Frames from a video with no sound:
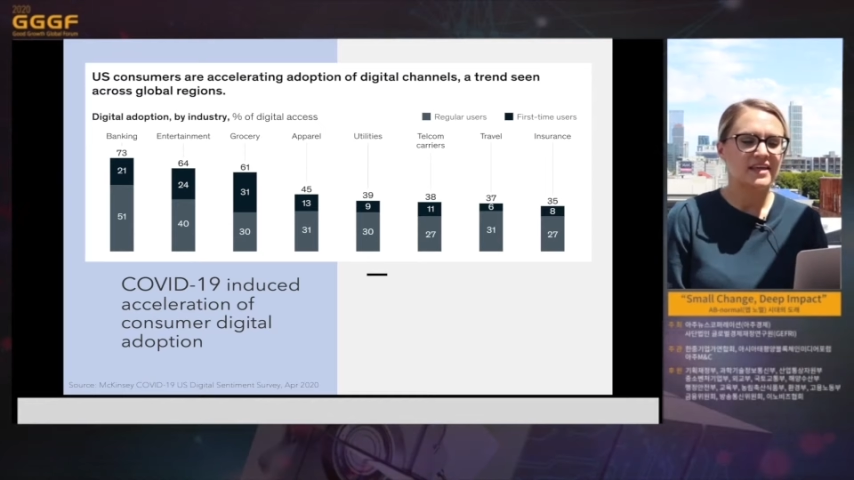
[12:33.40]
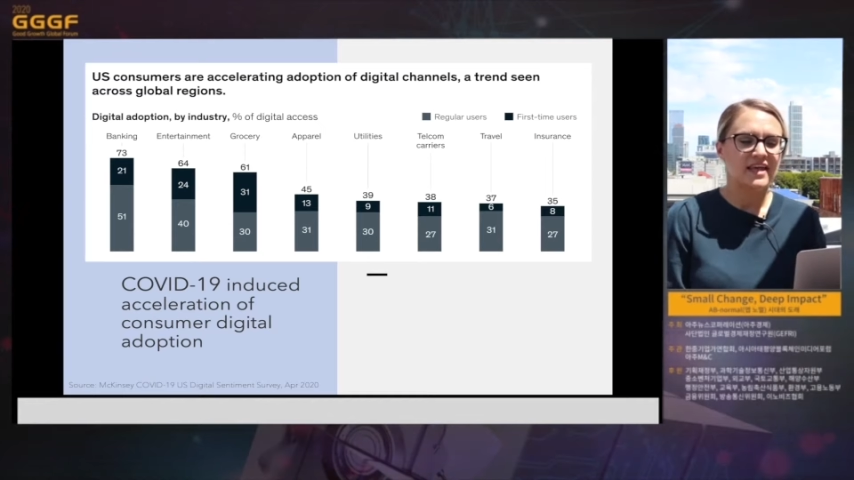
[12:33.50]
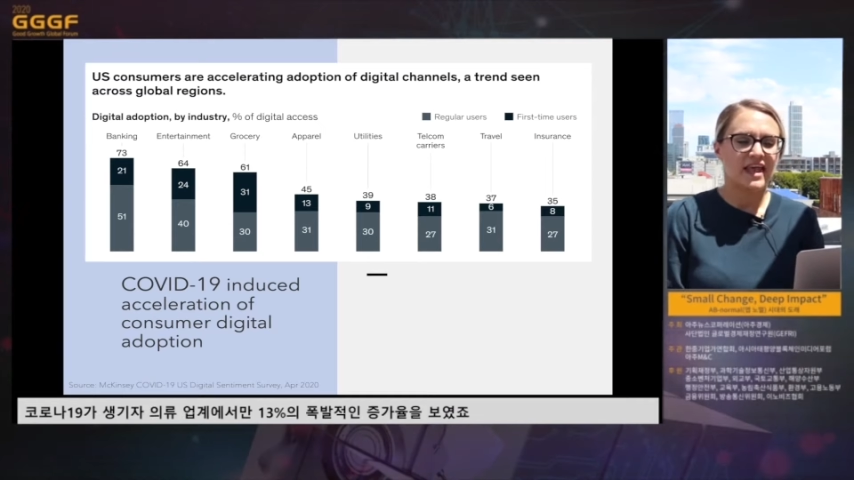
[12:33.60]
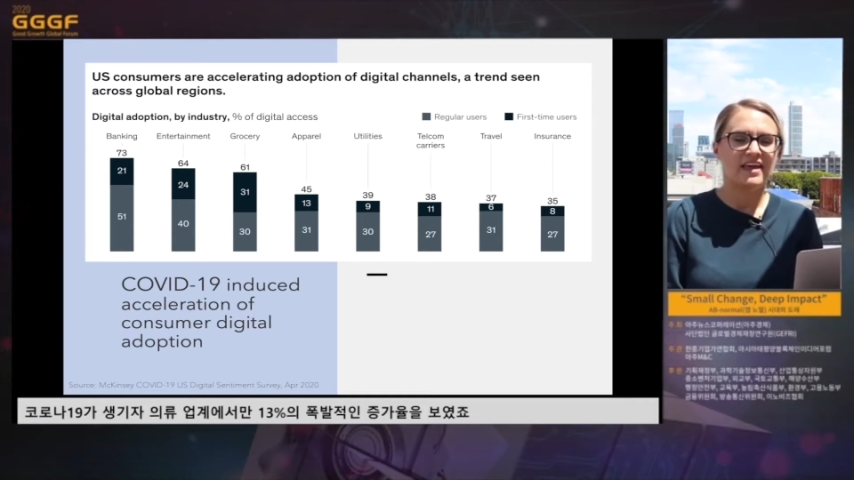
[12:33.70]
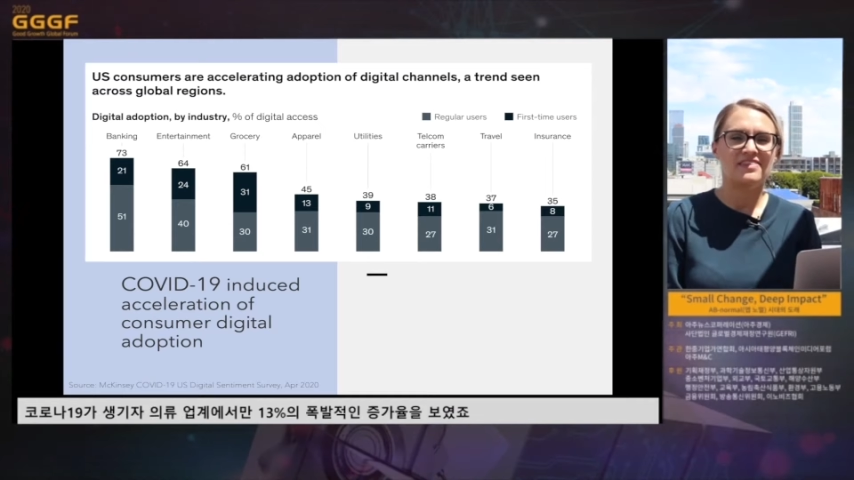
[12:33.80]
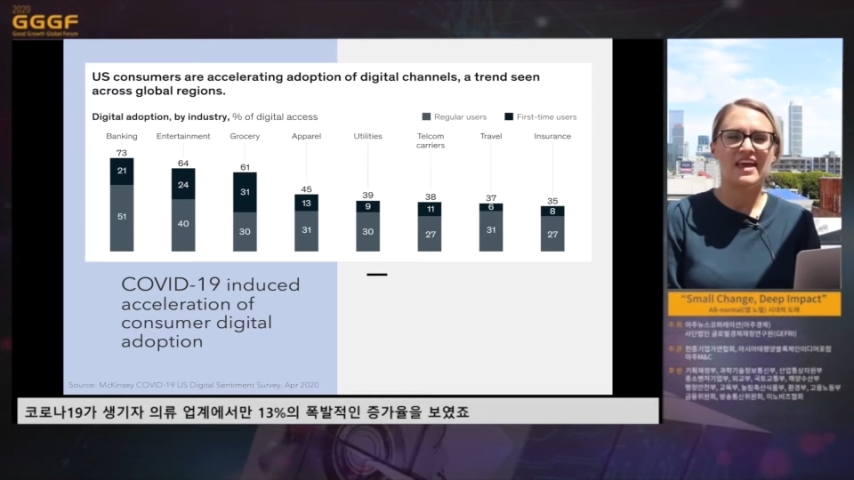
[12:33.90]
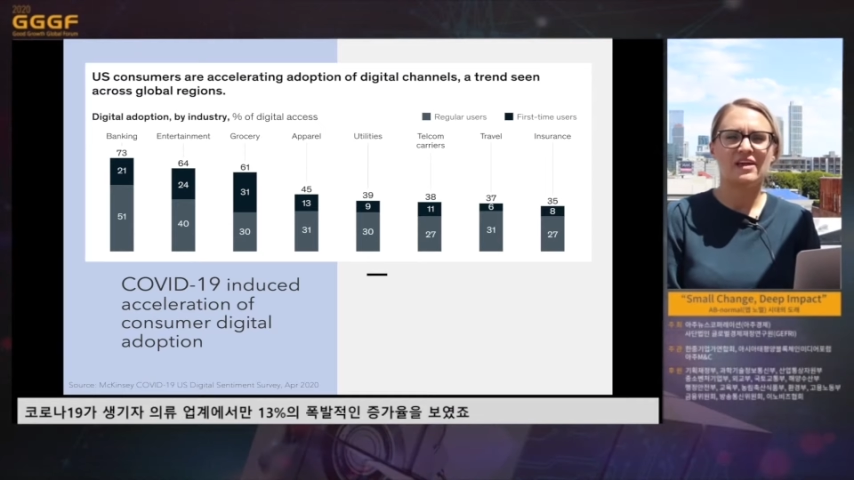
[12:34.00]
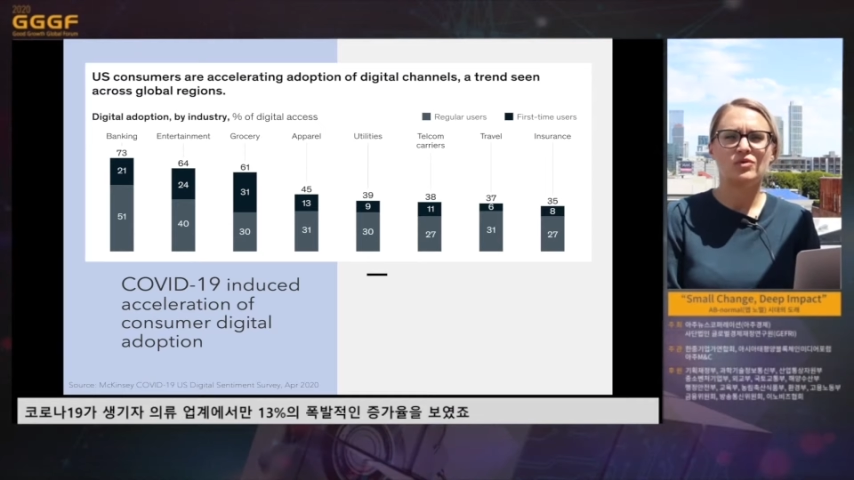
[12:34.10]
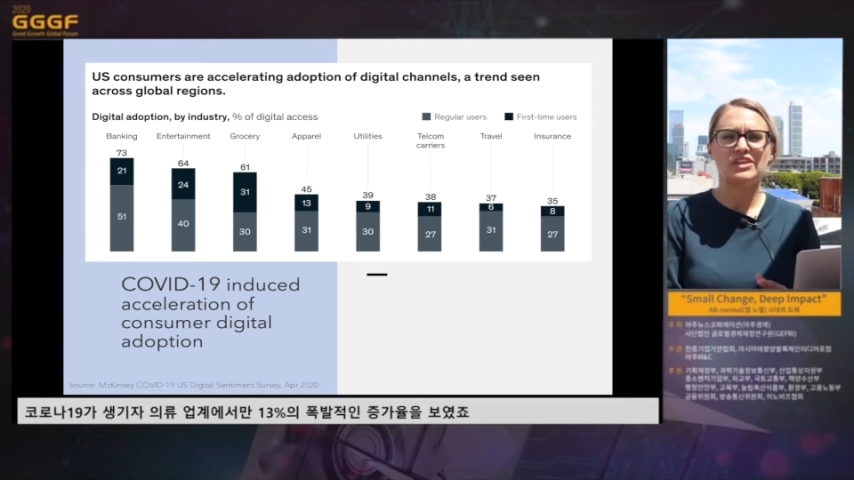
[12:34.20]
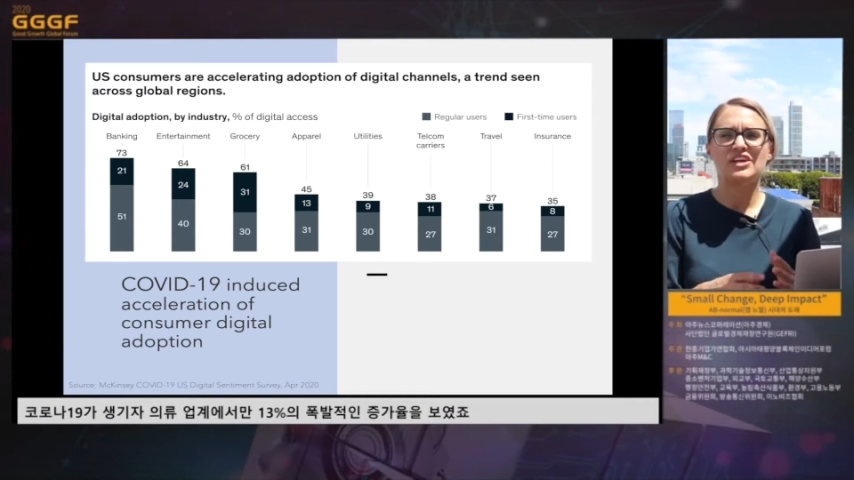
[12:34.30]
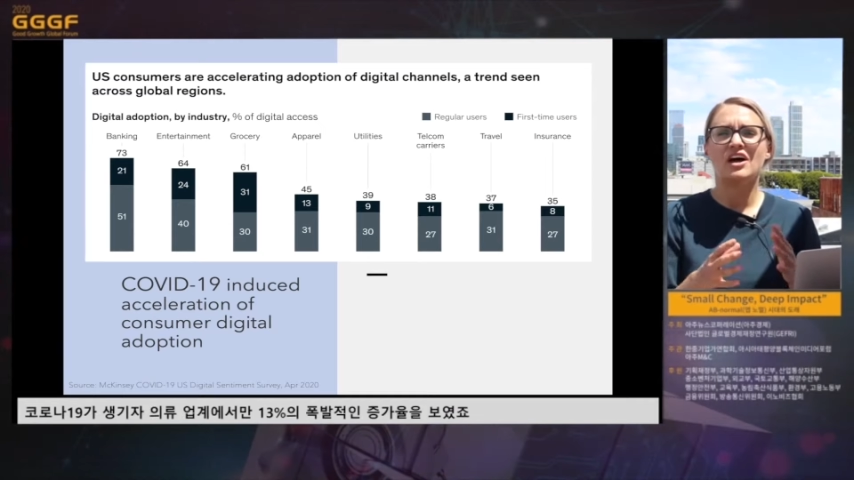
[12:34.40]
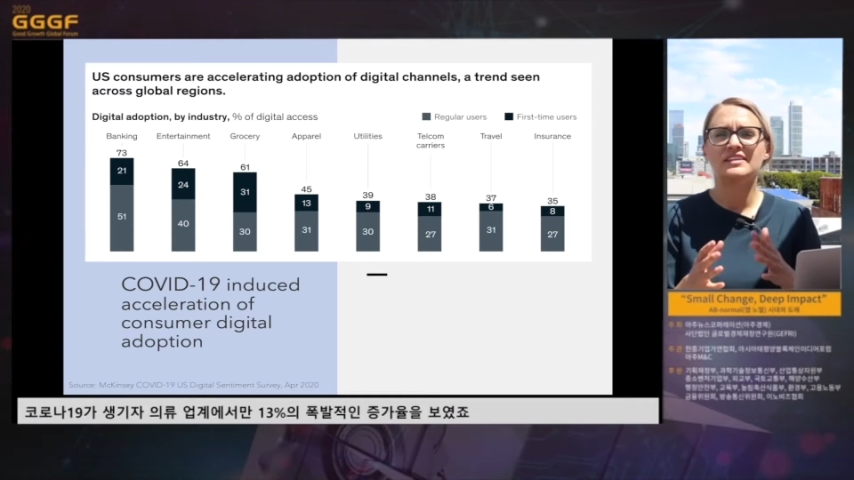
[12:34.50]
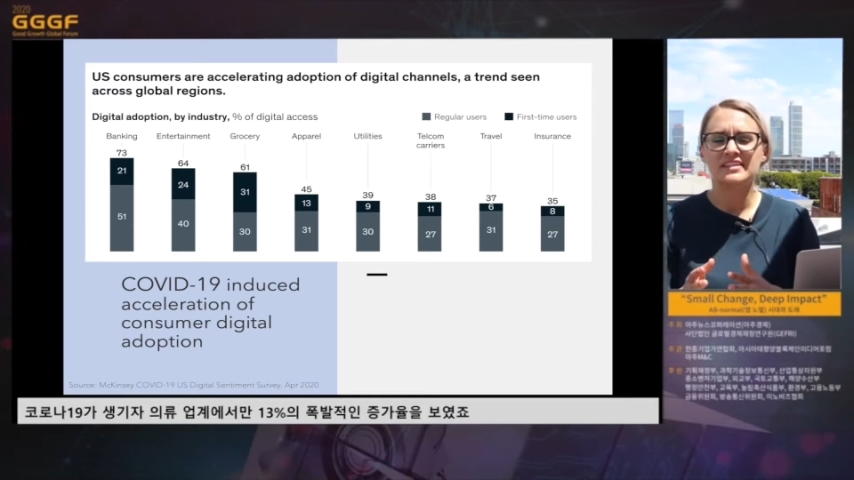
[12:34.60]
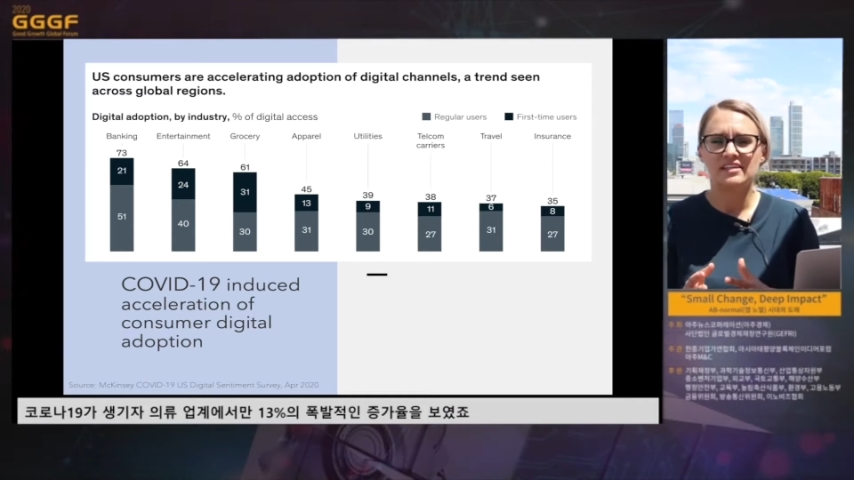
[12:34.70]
And then with the onset